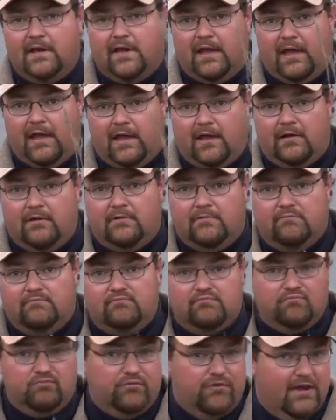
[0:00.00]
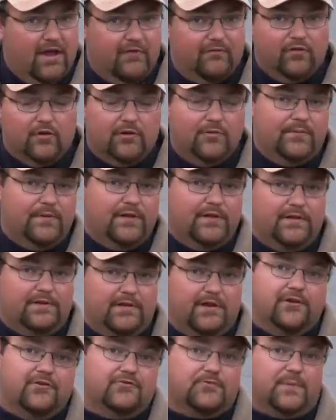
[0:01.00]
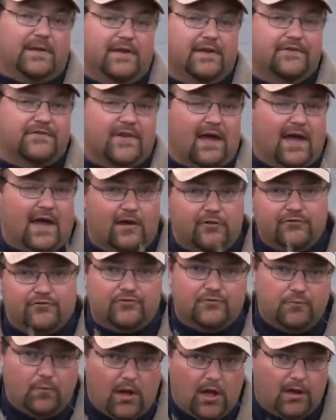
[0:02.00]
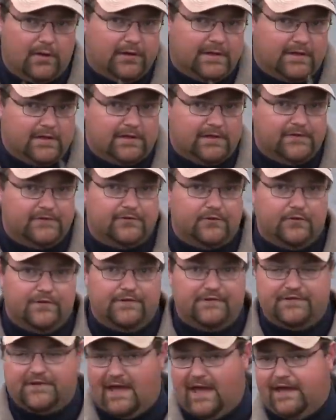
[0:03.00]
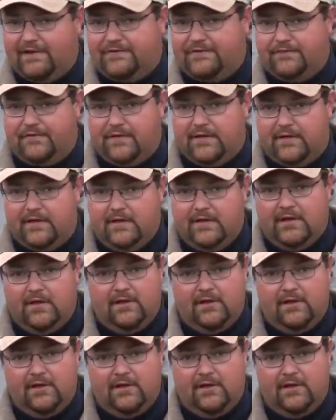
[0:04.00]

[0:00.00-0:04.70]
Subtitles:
And never in a million years, because of how small it is or the size of it,